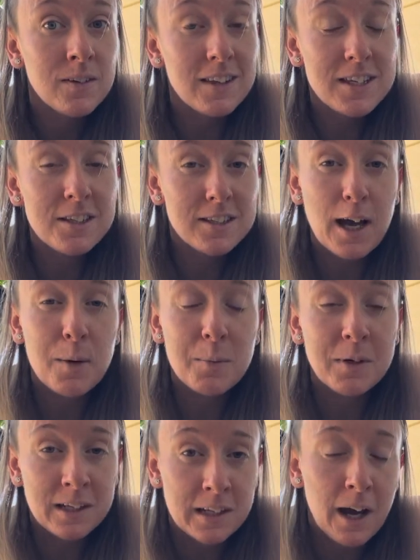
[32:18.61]
This is
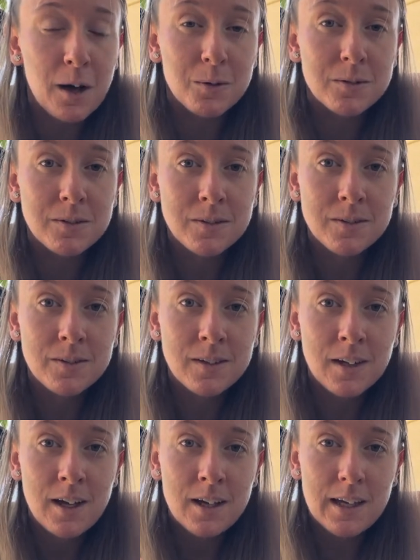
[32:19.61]
happening now
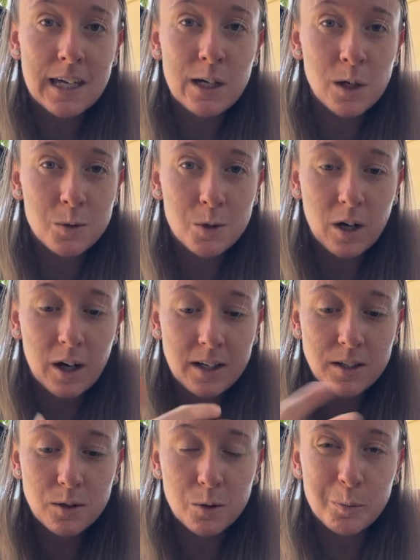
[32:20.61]
ego's
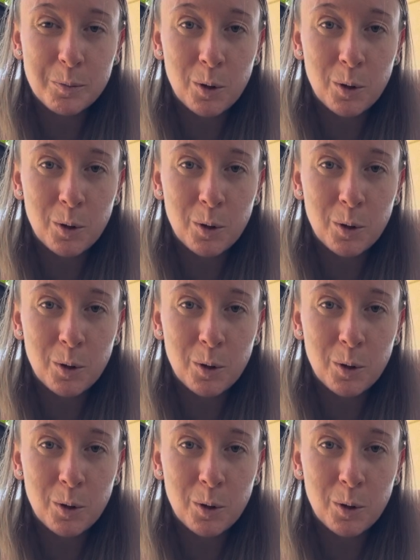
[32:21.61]
trying to